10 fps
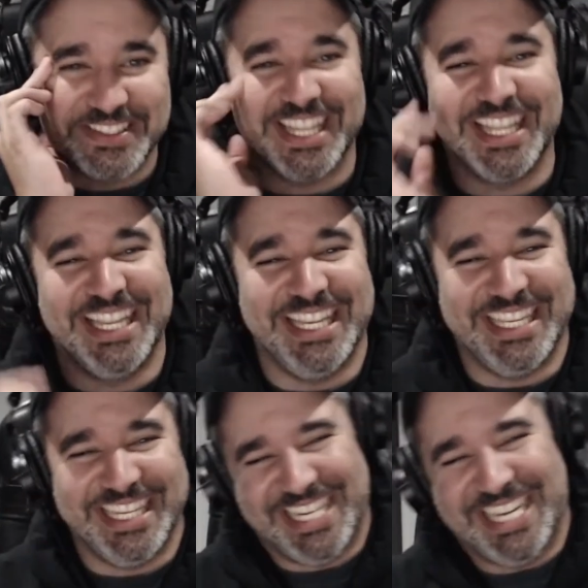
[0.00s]

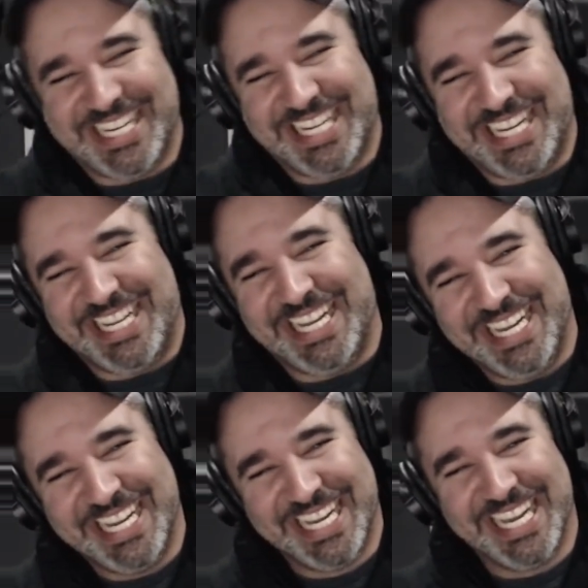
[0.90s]

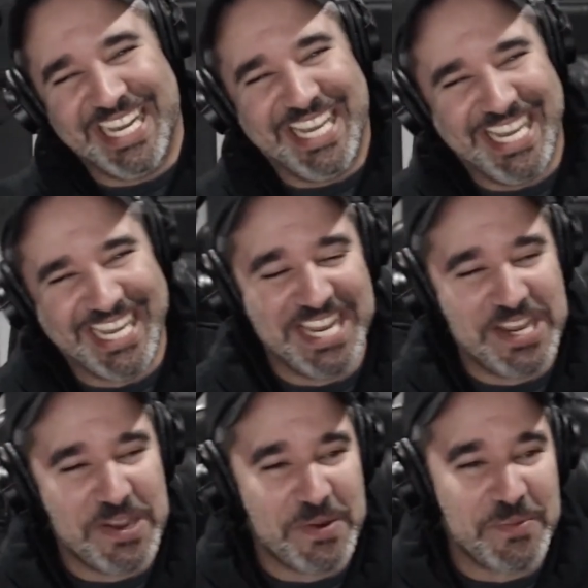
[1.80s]

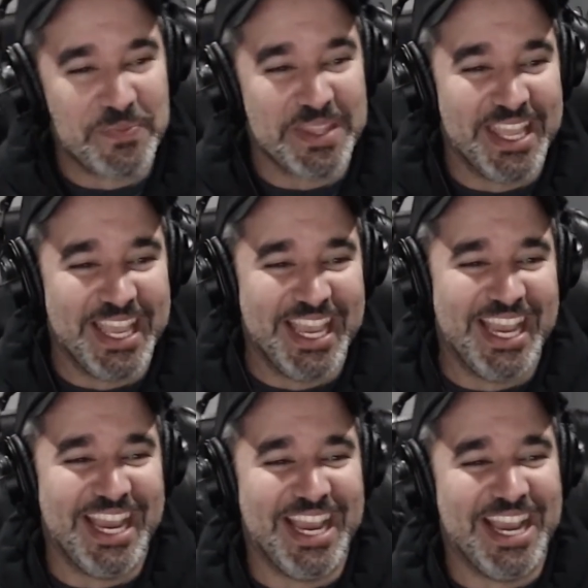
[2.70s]

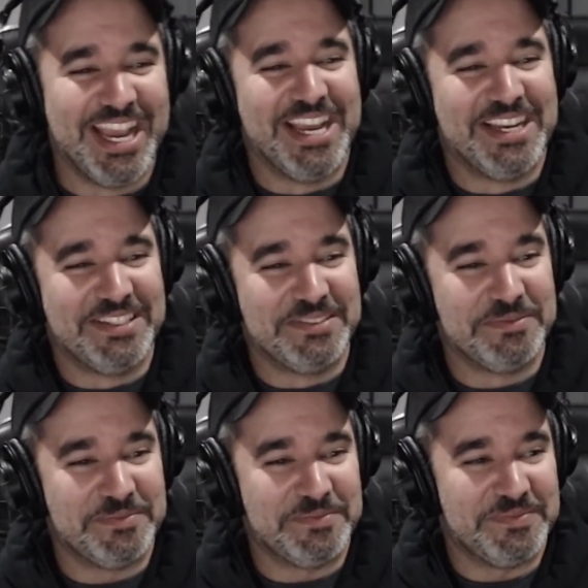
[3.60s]

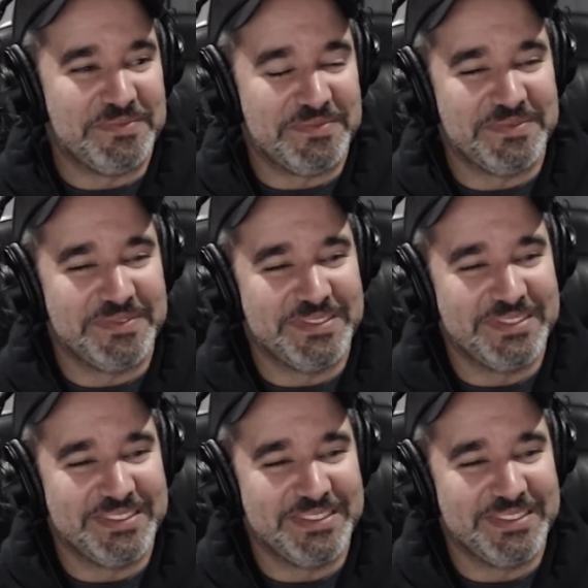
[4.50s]
(silent)